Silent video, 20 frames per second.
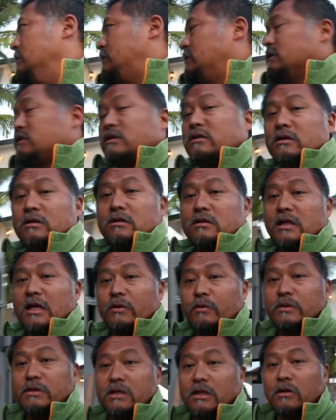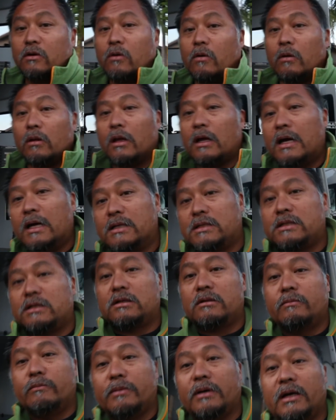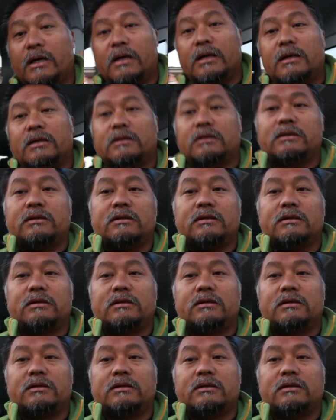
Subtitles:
It doesn't look like we did a whole lot, but